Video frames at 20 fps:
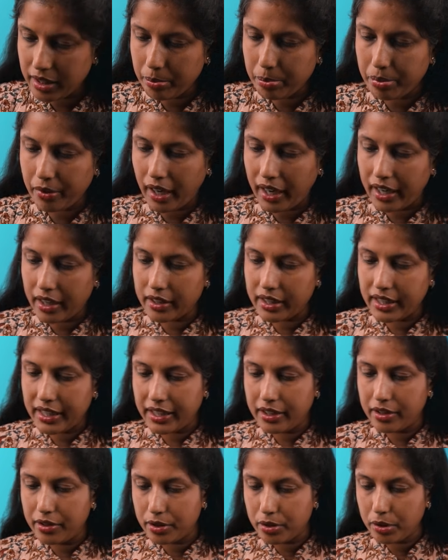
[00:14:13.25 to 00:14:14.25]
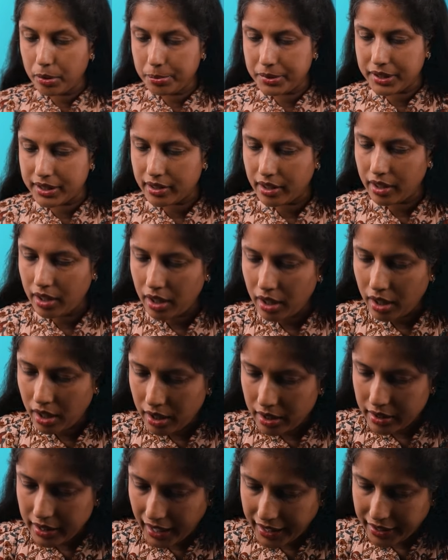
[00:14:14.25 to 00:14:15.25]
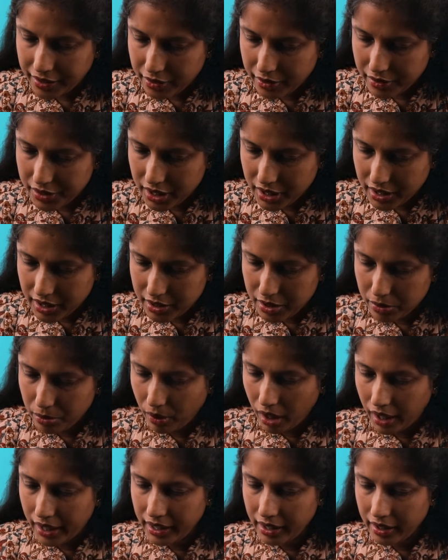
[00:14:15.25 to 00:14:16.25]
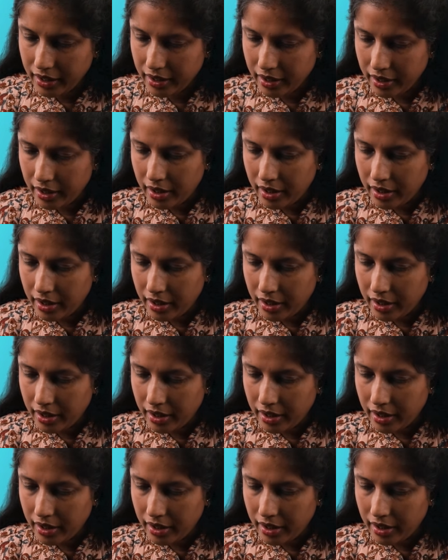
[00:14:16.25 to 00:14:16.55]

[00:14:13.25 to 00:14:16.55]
the priority groups. Nitrogen is 1.